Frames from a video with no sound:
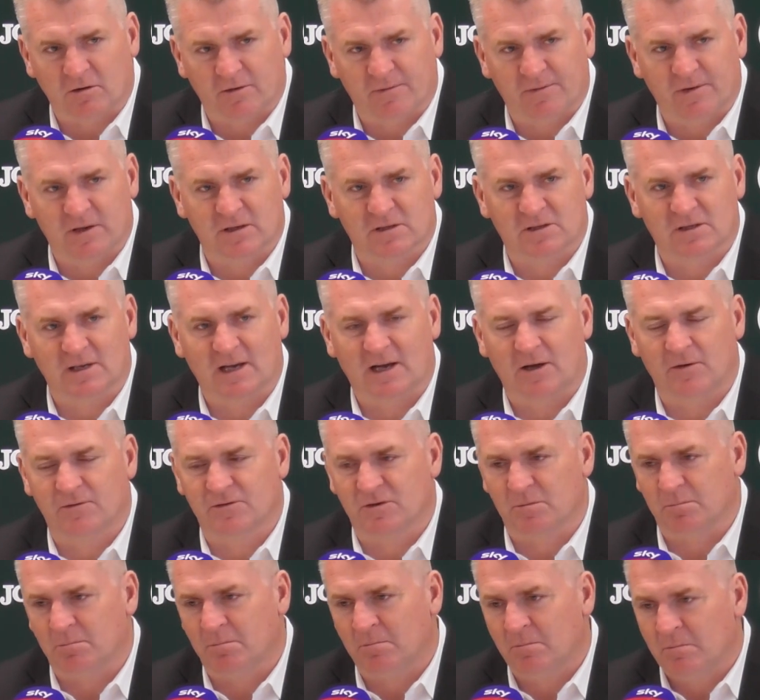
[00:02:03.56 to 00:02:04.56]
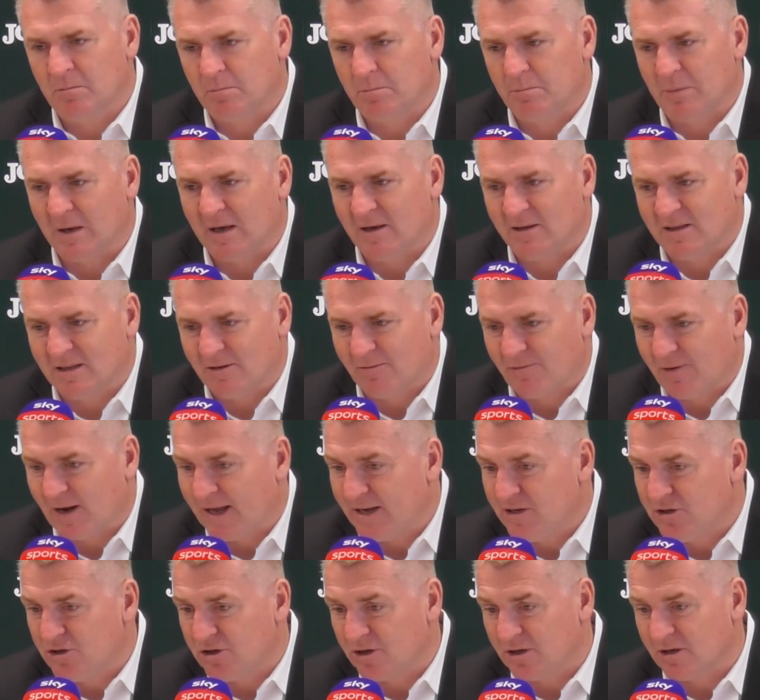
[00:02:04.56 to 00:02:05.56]
for yourselves and a bit of
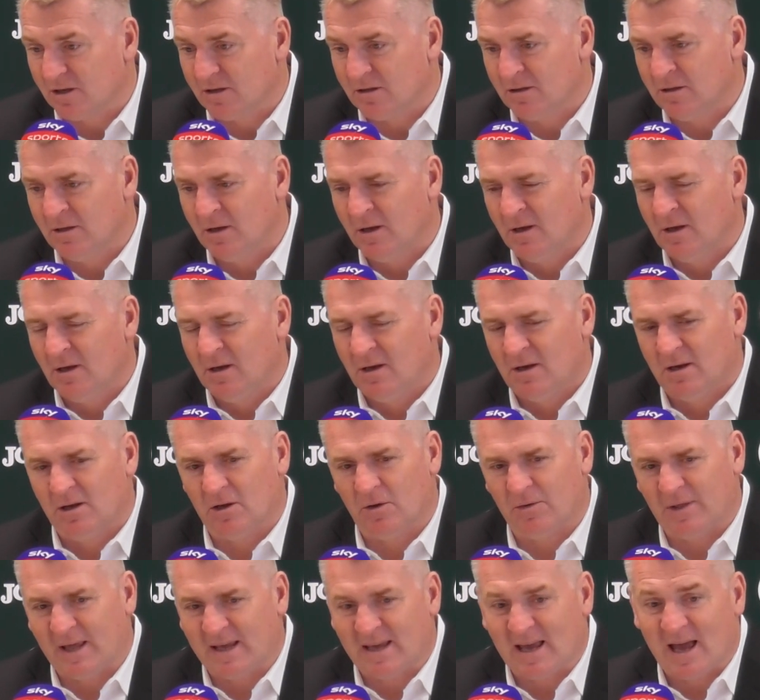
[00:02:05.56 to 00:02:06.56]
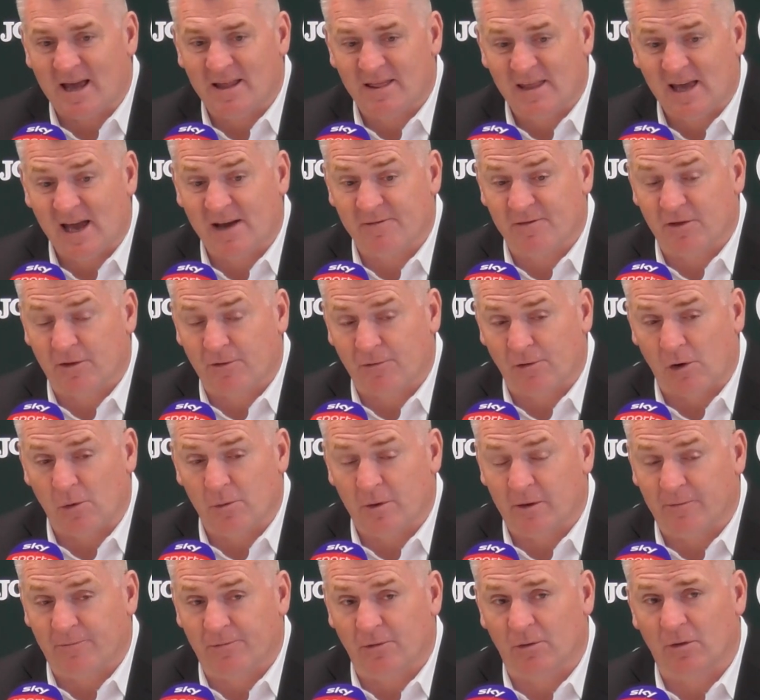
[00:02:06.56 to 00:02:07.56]
deflation, and they have a throw
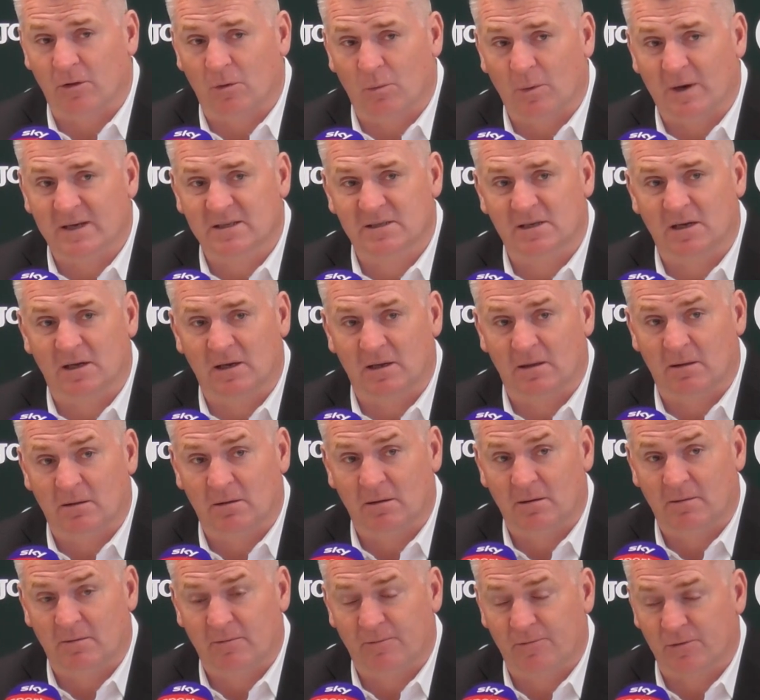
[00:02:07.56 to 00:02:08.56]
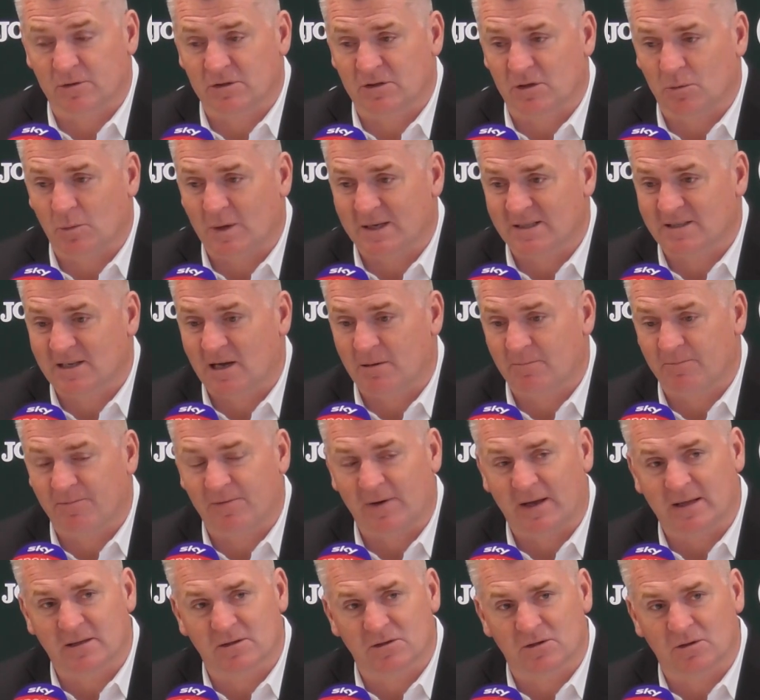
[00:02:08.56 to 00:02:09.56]
in front of the West Ham
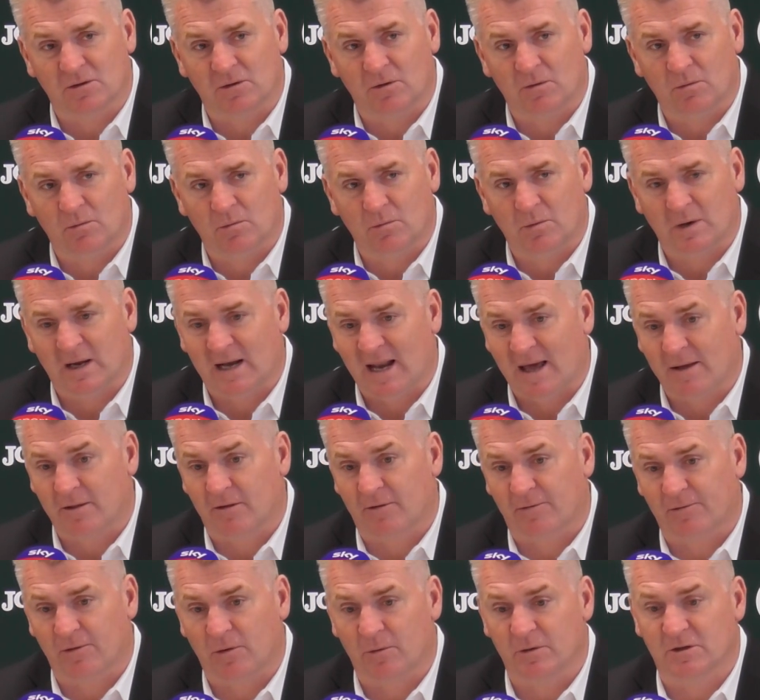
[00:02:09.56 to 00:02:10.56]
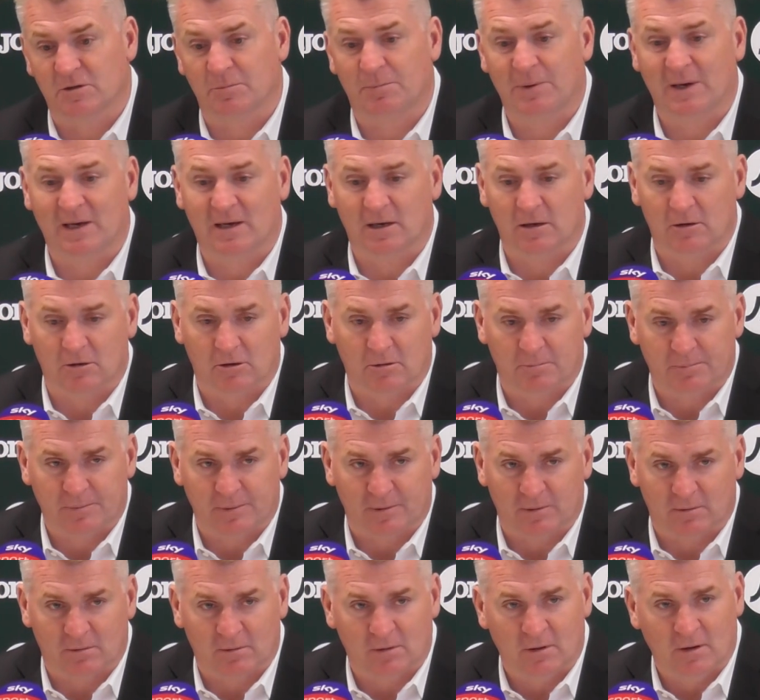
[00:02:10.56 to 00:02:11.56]
fans, and we allow the thrower to pick it up
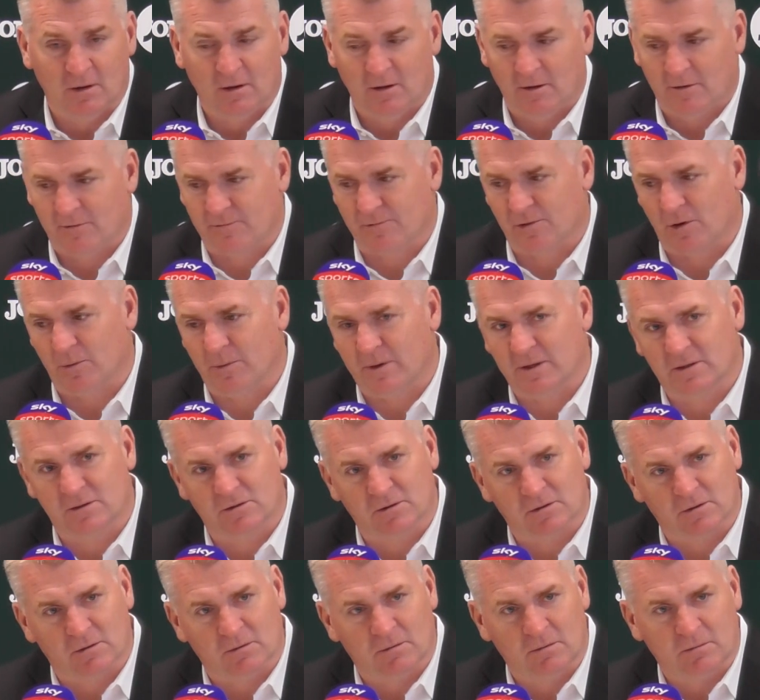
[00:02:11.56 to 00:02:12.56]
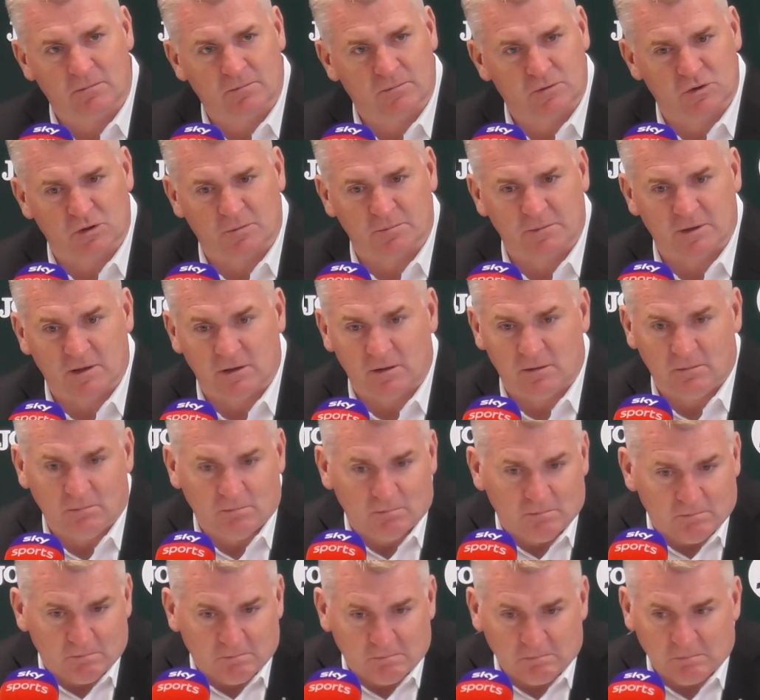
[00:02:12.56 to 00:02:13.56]
and throw it to somebody,
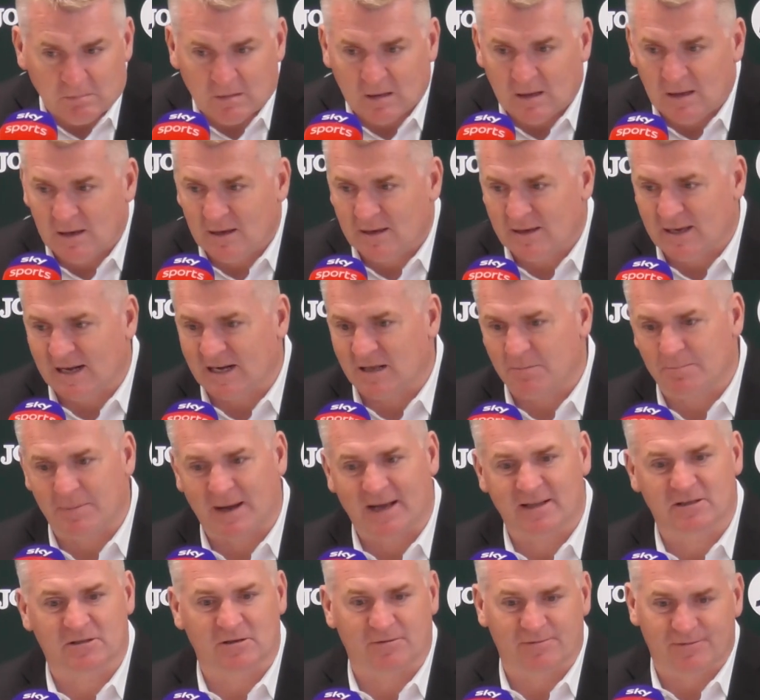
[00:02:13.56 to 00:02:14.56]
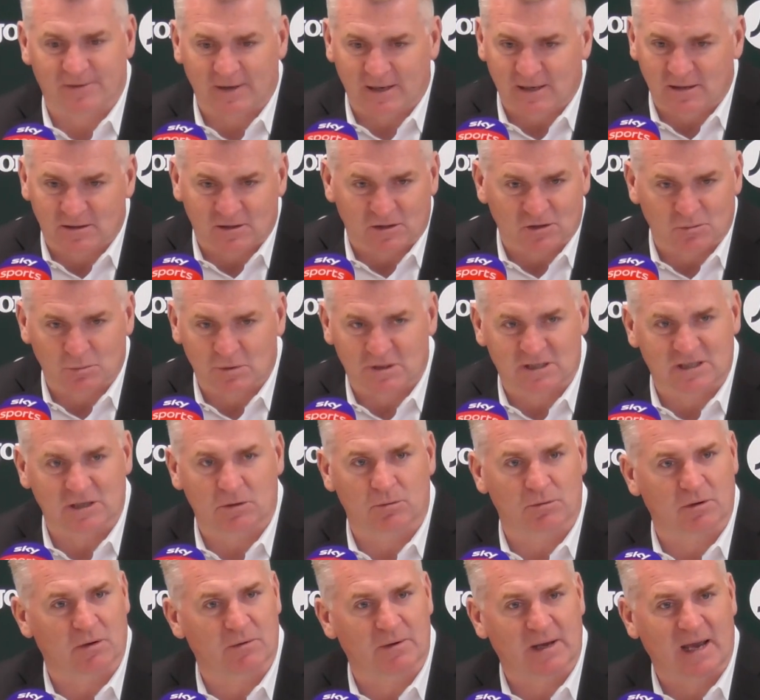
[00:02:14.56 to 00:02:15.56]
get it back to feet, and we
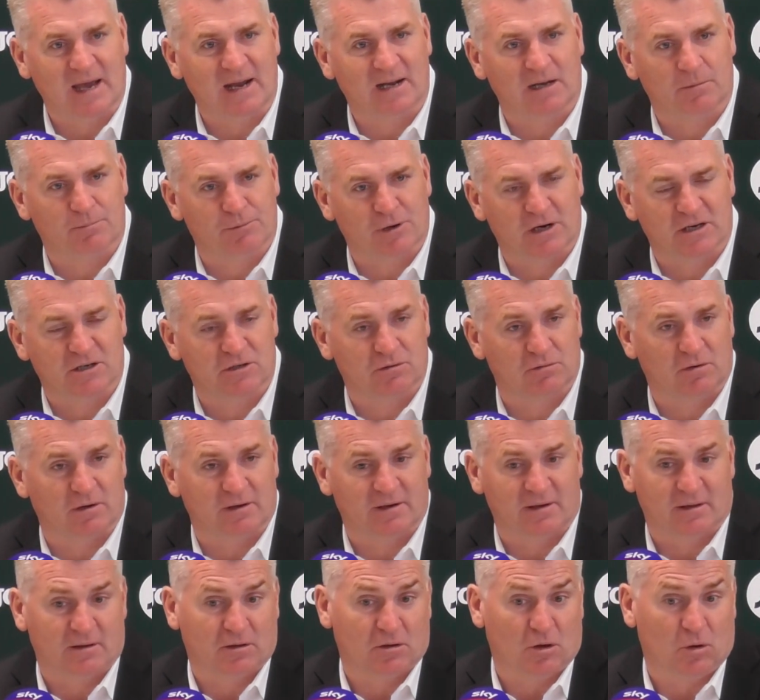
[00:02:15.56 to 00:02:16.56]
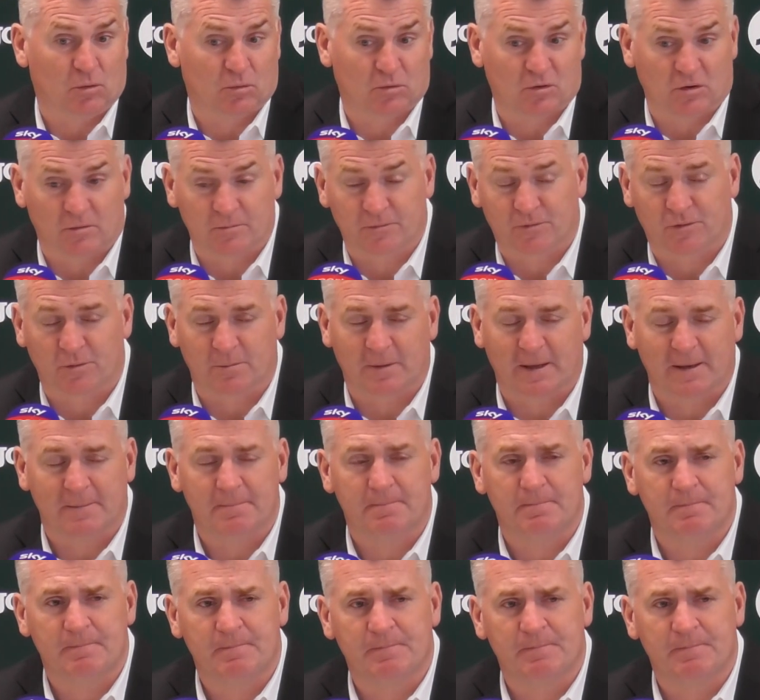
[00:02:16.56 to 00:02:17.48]
still don't get any pressure on, and the goal comes from them.